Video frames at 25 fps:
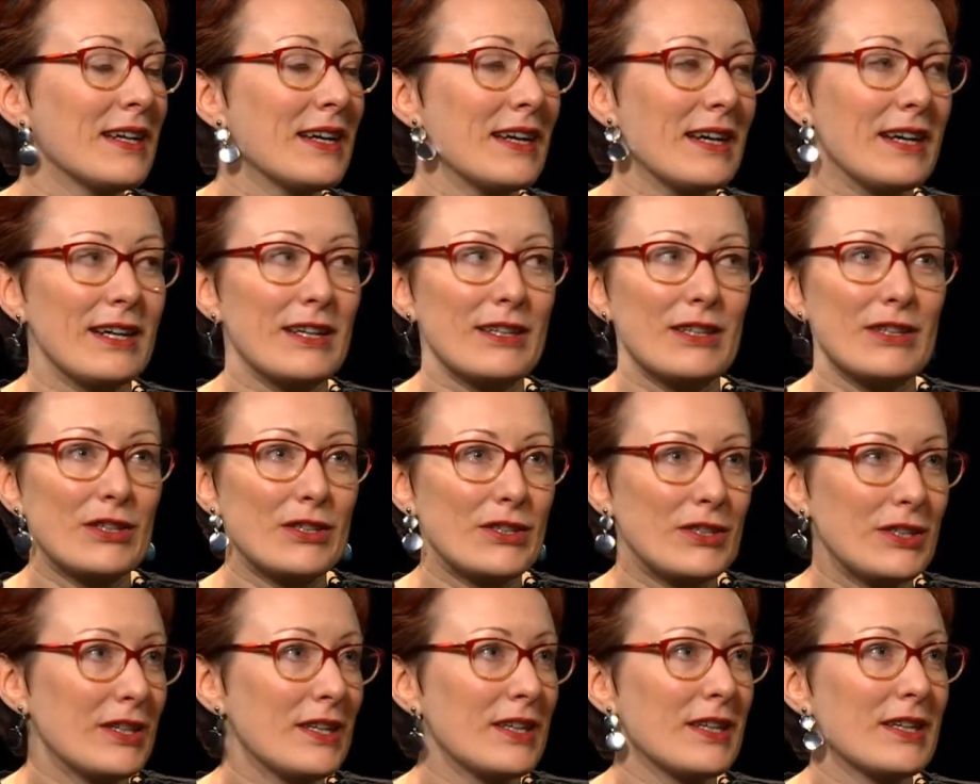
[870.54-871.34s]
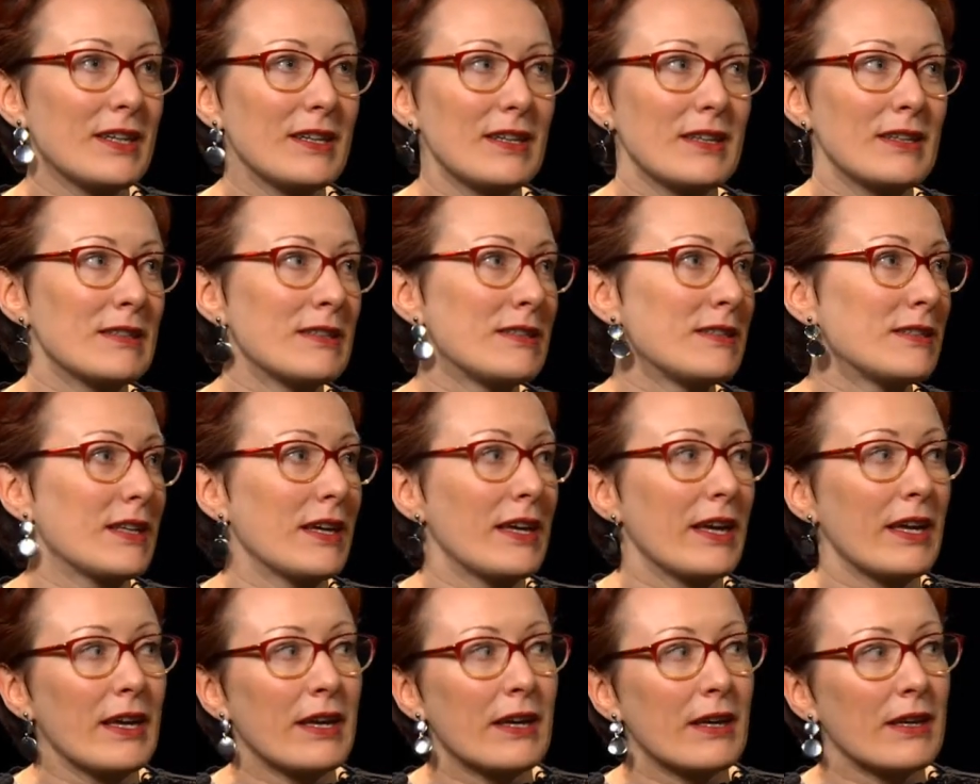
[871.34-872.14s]
And she is
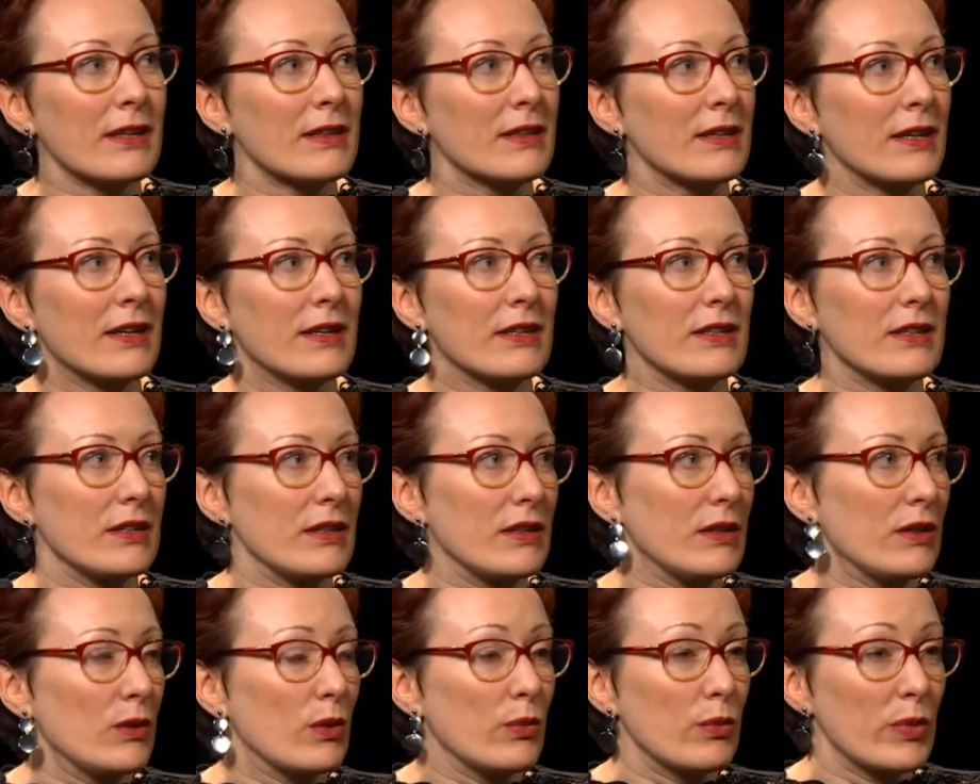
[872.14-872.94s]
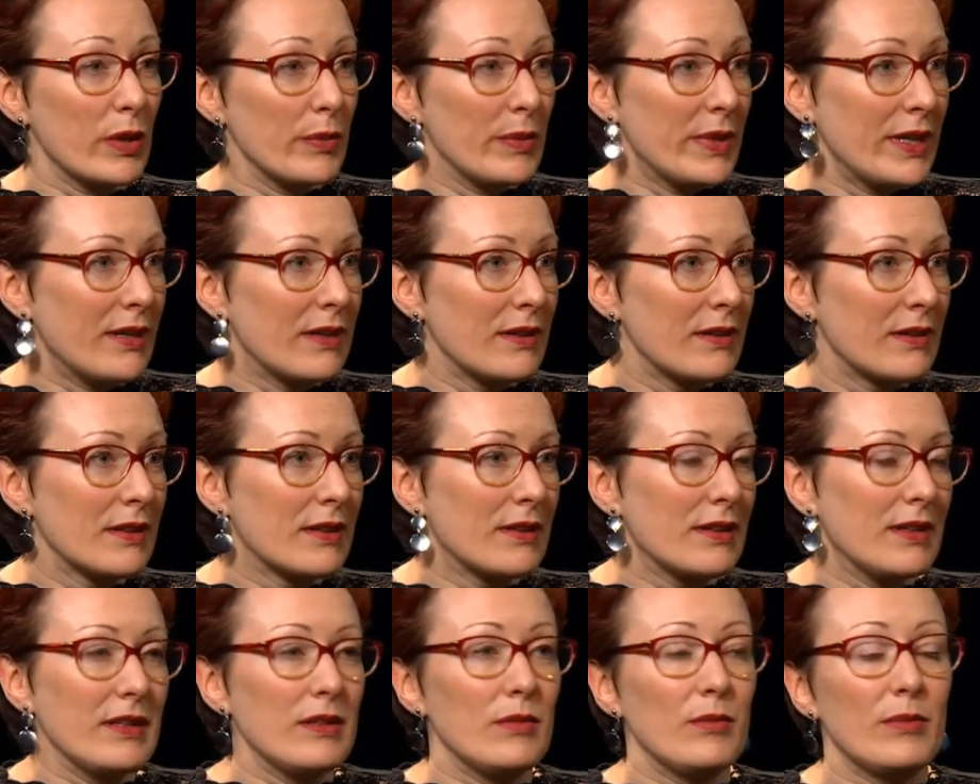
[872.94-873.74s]
saying that women
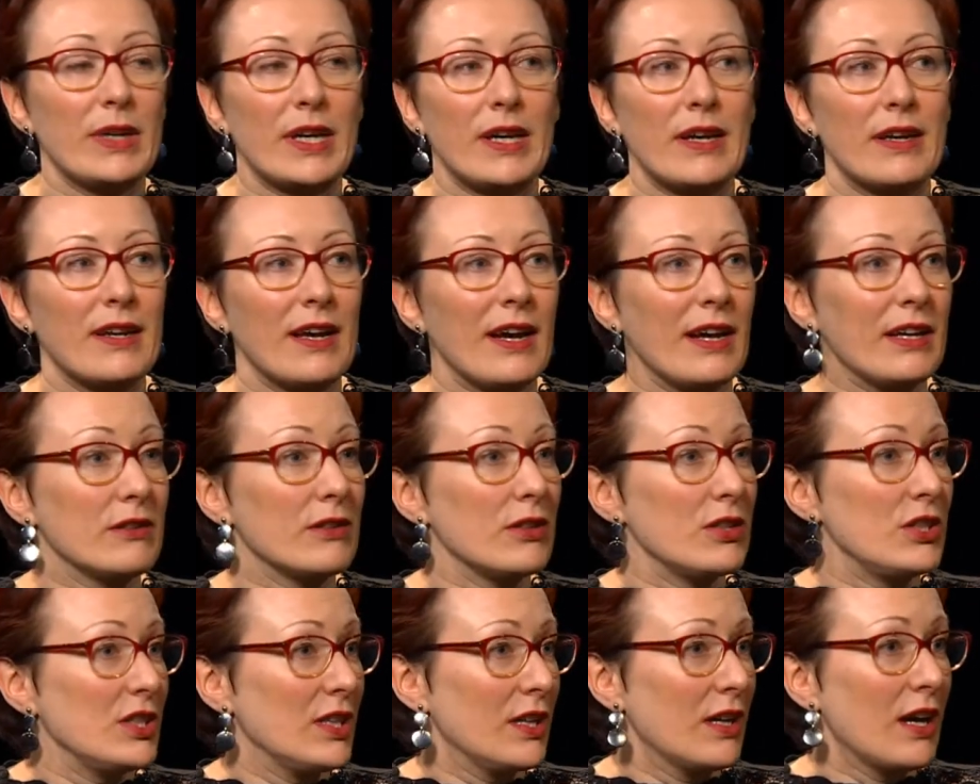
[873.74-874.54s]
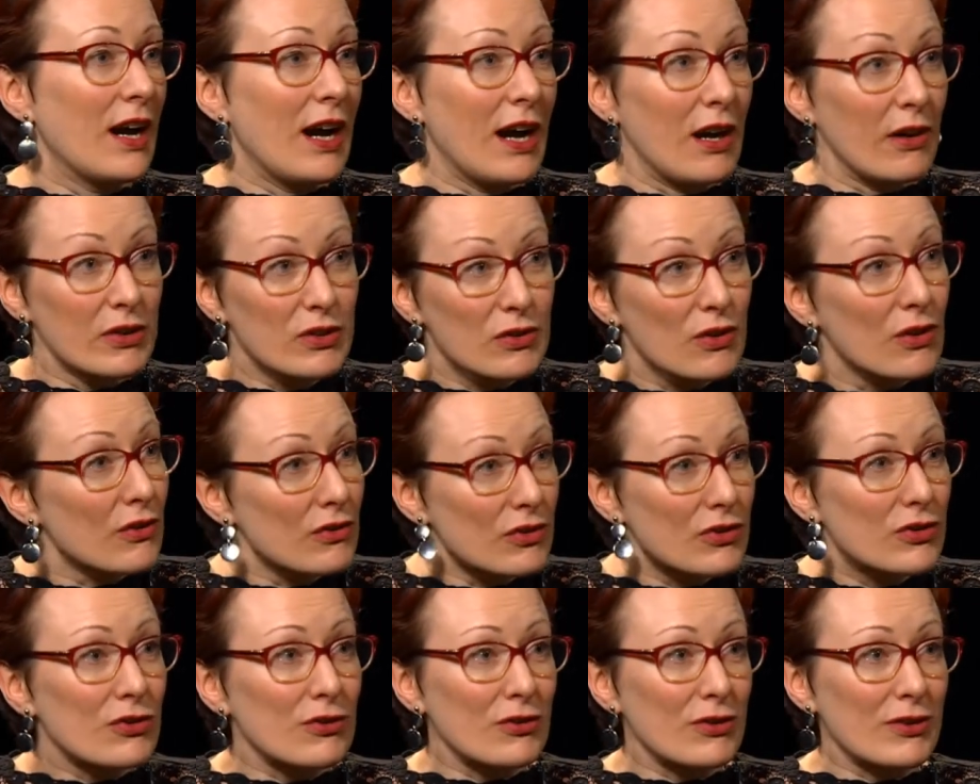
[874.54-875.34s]
and men had to share
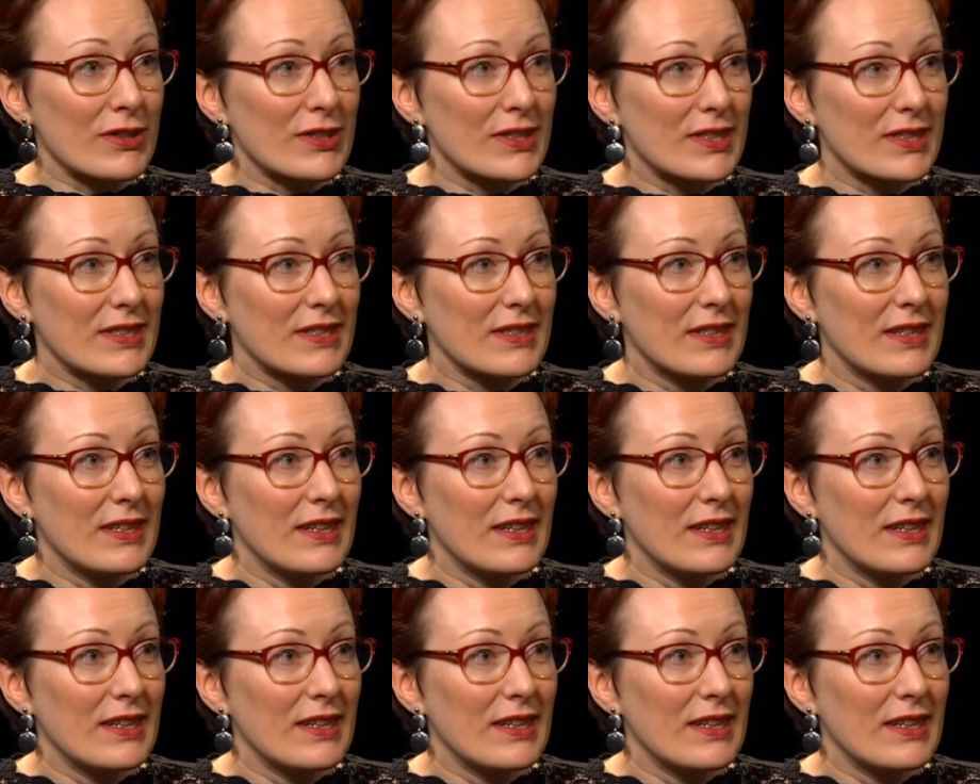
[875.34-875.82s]
household chores.